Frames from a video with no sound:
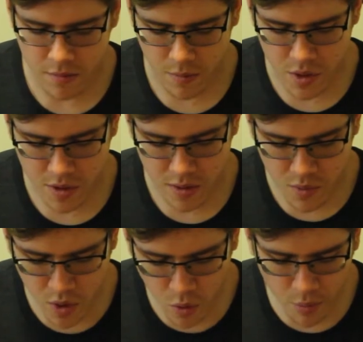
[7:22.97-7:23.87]
which it
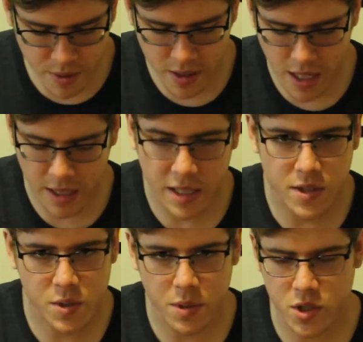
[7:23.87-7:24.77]
was cool, but I like
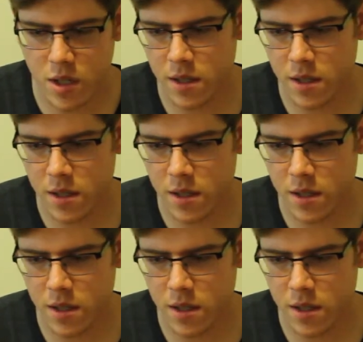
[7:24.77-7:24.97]
the switch.